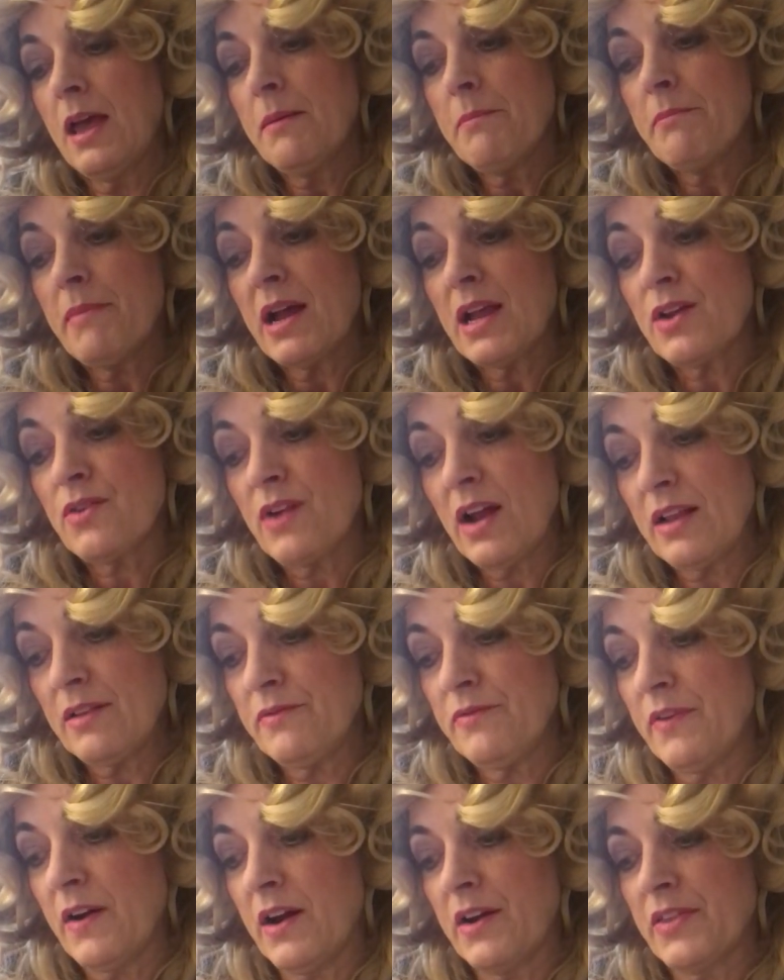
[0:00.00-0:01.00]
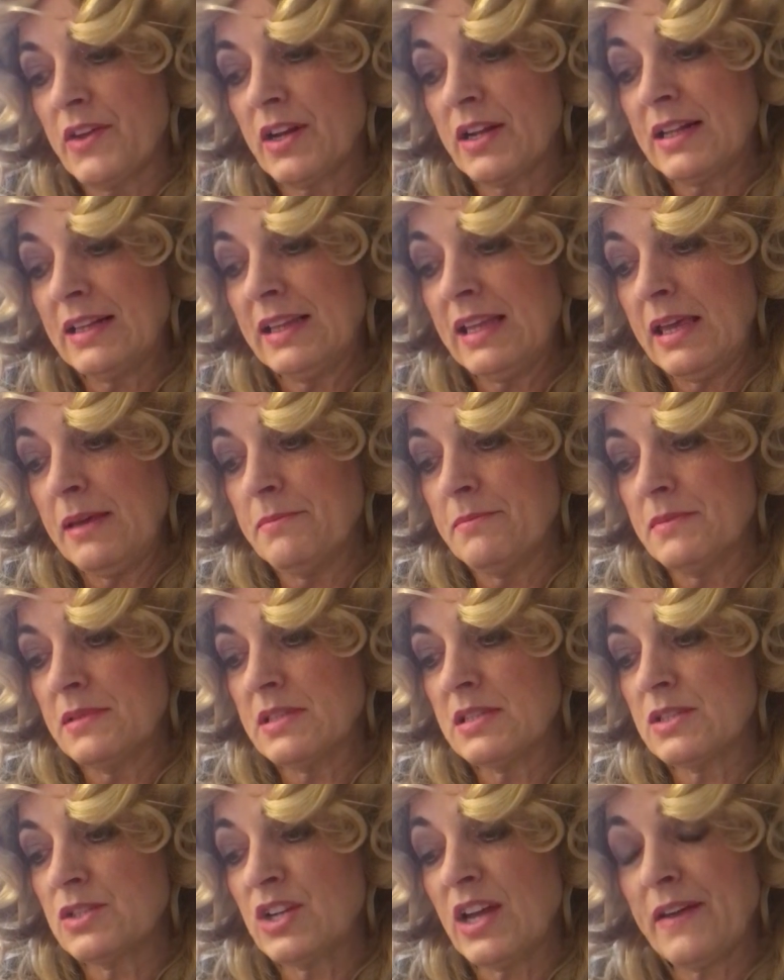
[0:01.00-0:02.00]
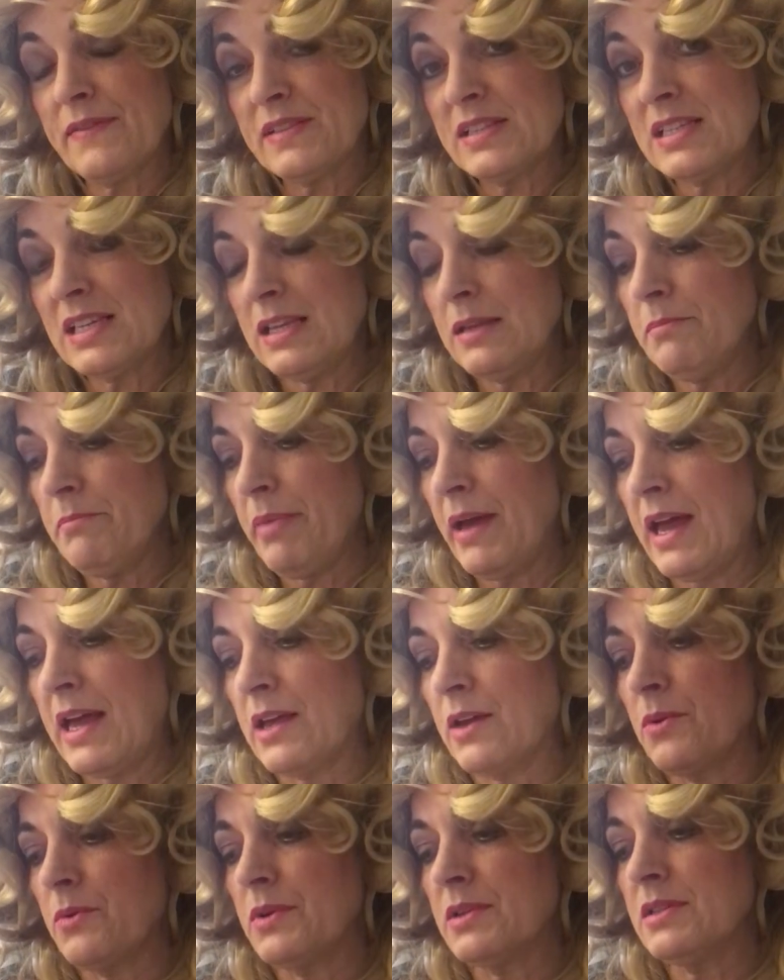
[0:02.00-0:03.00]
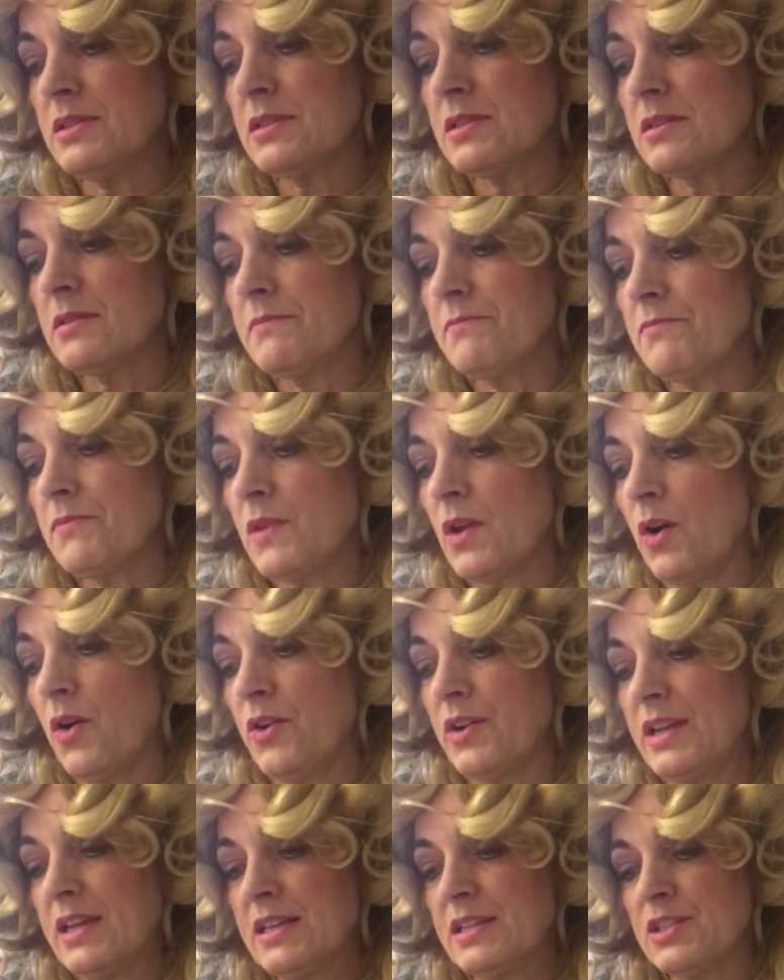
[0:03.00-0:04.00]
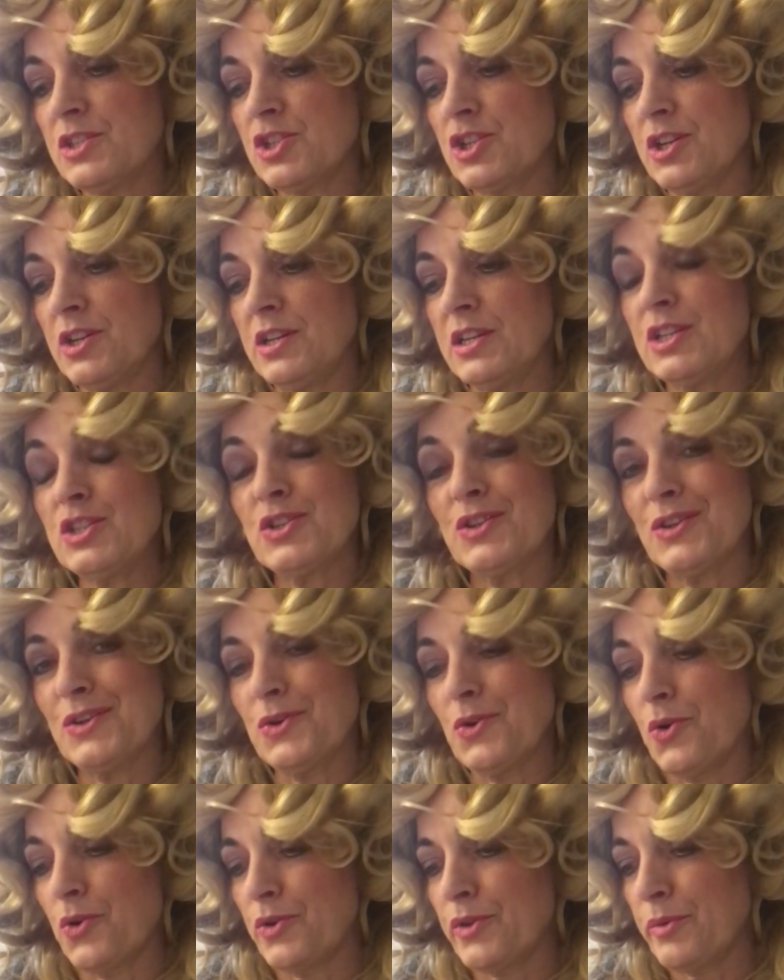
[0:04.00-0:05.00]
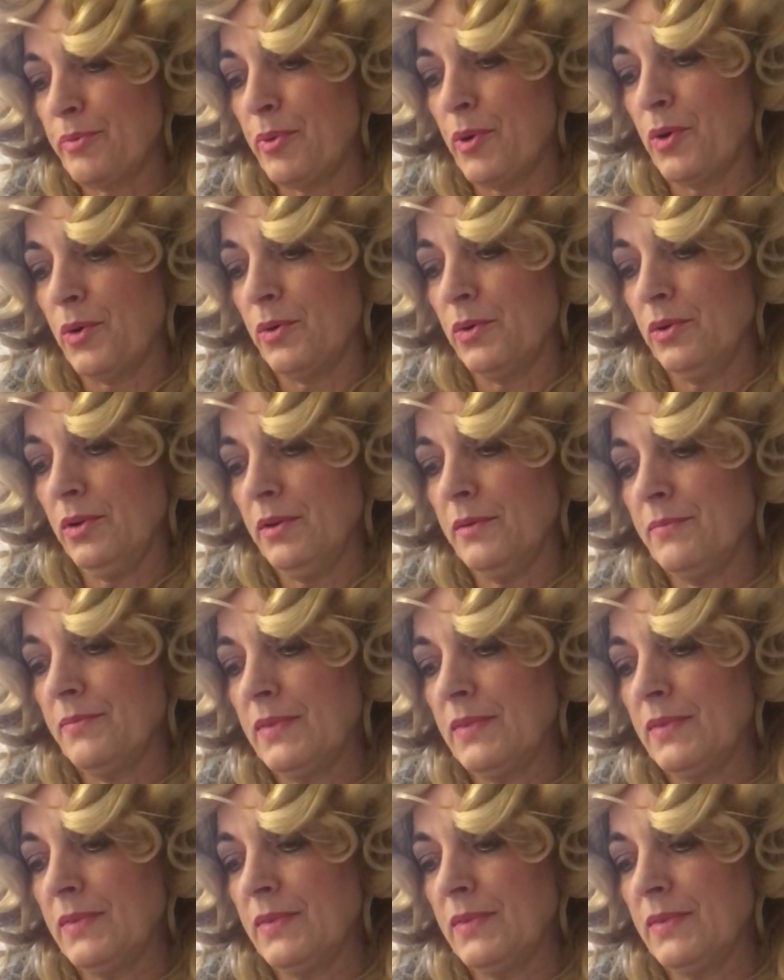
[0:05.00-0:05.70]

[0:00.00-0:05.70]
"My grandfather claims to have seen penguins on his journey to the North Pole.